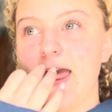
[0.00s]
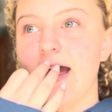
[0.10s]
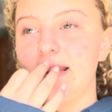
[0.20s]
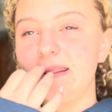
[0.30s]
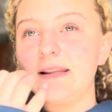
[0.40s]

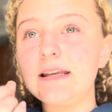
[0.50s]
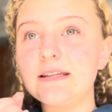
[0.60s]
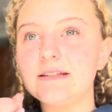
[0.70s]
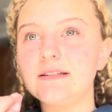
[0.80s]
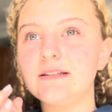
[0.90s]
At
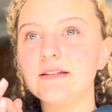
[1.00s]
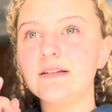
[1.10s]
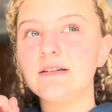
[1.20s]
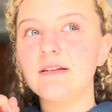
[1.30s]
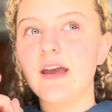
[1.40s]
least
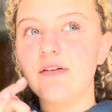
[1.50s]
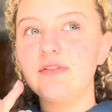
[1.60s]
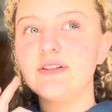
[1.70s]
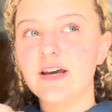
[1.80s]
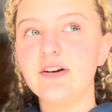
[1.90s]
every
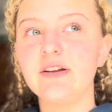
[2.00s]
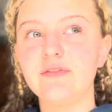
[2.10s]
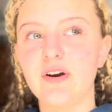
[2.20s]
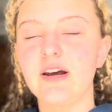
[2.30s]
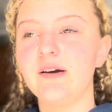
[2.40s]
Saturday and
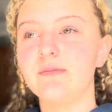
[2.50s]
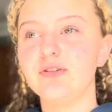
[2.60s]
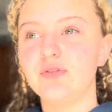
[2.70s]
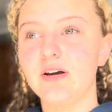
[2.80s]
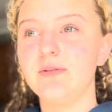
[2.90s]
Friday, I'm gonna
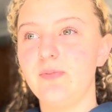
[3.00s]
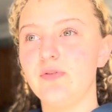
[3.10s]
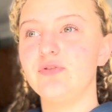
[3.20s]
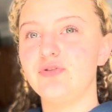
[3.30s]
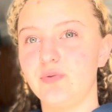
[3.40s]
try to
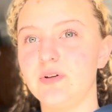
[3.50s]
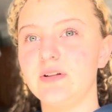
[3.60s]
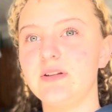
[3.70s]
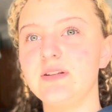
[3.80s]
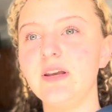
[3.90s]
post
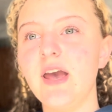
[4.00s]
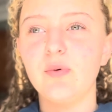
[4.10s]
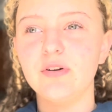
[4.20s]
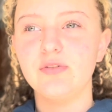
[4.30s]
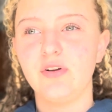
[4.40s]
shorts. I
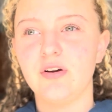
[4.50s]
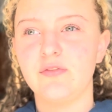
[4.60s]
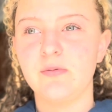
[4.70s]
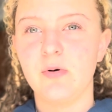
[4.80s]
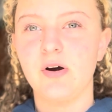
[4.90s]
wanna do long
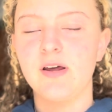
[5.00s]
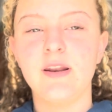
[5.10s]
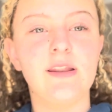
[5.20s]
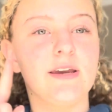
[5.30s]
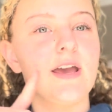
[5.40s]
form content
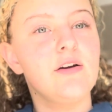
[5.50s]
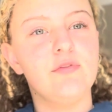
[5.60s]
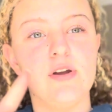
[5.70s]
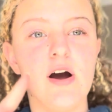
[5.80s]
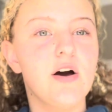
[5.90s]
like
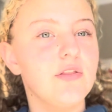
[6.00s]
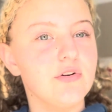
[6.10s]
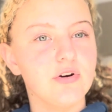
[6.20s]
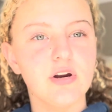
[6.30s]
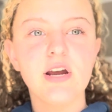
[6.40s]
every
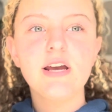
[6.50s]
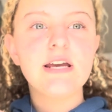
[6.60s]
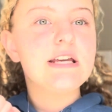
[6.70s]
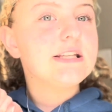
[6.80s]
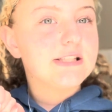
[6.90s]
other
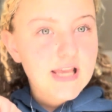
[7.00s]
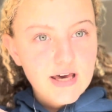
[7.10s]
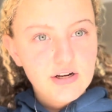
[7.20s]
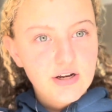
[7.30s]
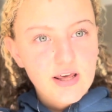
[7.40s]

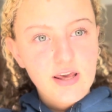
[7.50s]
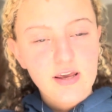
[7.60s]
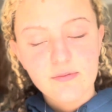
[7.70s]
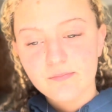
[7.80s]
Saturday.